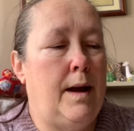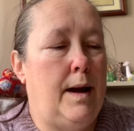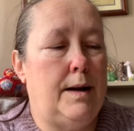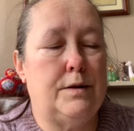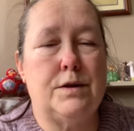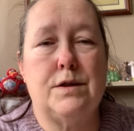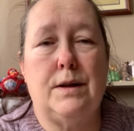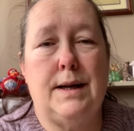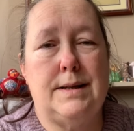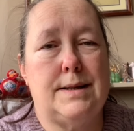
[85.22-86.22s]
I'd also
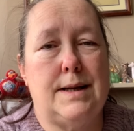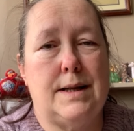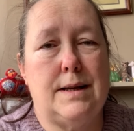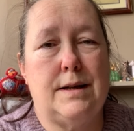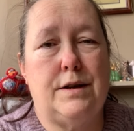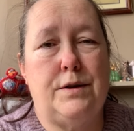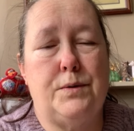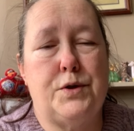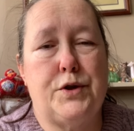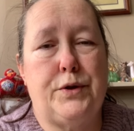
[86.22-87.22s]
like to say thank you
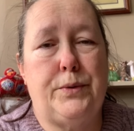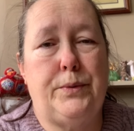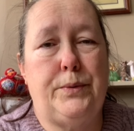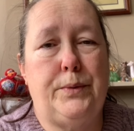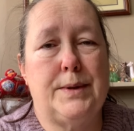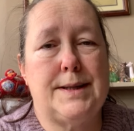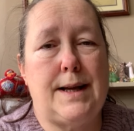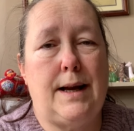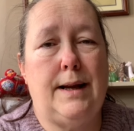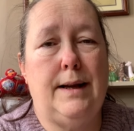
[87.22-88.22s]
to
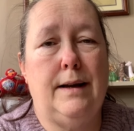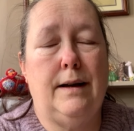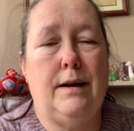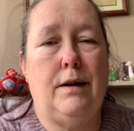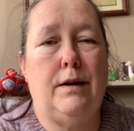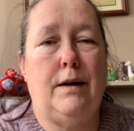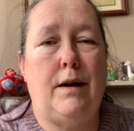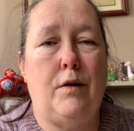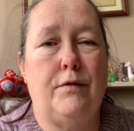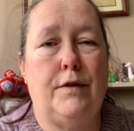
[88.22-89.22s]
Sally
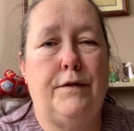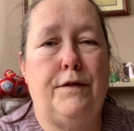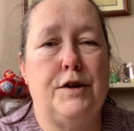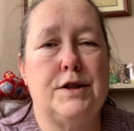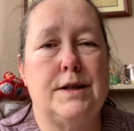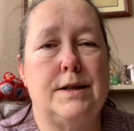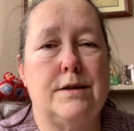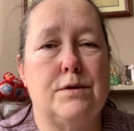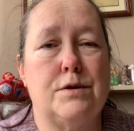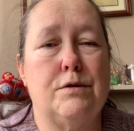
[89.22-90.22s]
over at Flossie
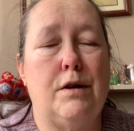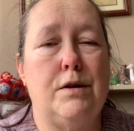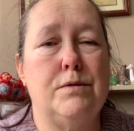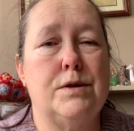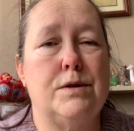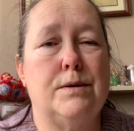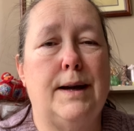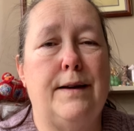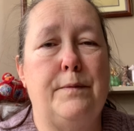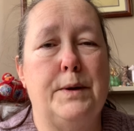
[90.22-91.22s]
Sews and Grows, who
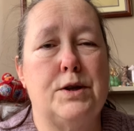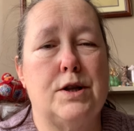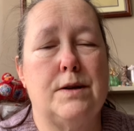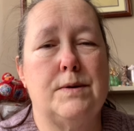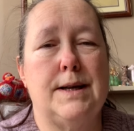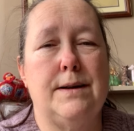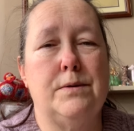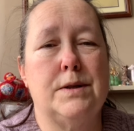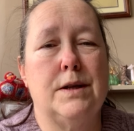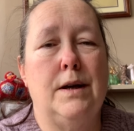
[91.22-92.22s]
gave me a shout
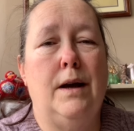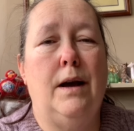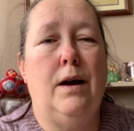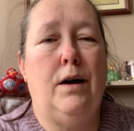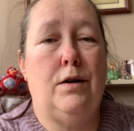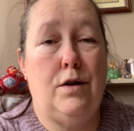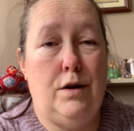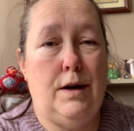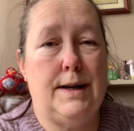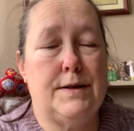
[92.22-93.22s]
out on
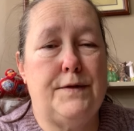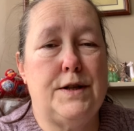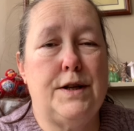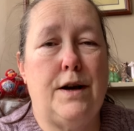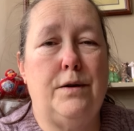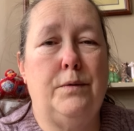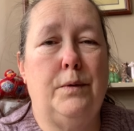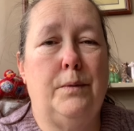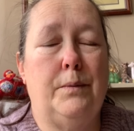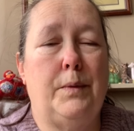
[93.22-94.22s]
her last video
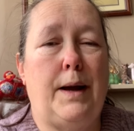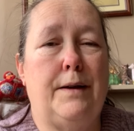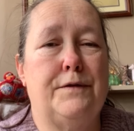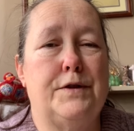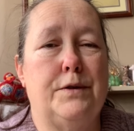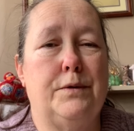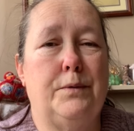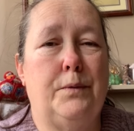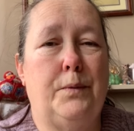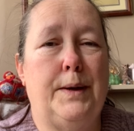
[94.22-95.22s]
after
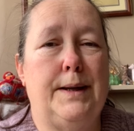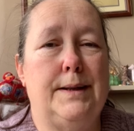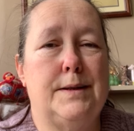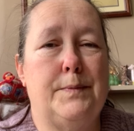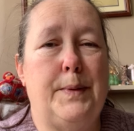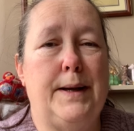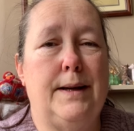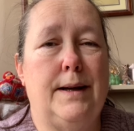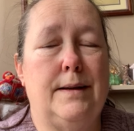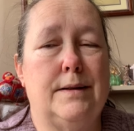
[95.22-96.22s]
we'd been
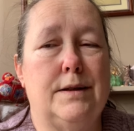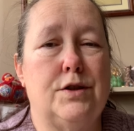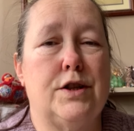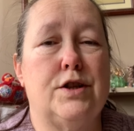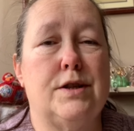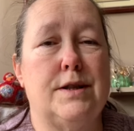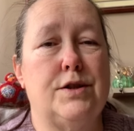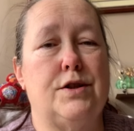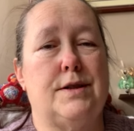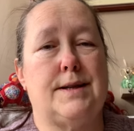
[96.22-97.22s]
at the Cheshire
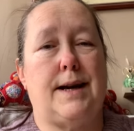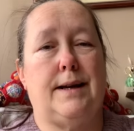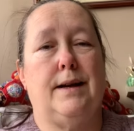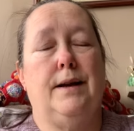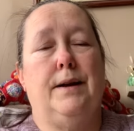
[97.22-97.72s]
Stitches Day